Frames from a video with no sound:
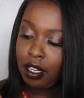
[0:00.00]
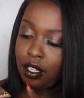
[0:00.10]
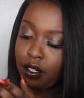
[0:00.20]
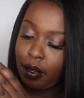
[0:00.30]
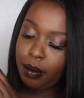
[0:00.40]

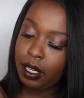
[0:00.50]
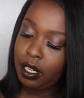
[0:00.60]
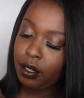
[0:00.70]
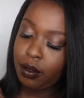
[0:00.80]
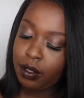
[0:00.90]
So I'm gonna
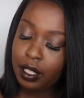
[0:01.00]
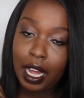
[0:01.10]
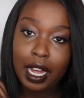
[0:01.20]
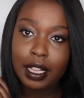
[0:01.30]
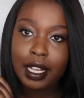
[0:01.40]
use the
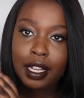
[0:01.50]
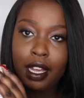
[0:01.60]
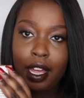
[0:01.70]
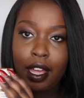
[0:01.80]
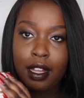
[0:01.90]
highlight,
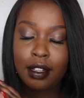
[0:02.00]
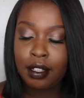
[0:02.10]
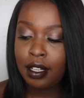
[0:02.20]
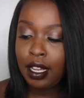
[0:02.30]
and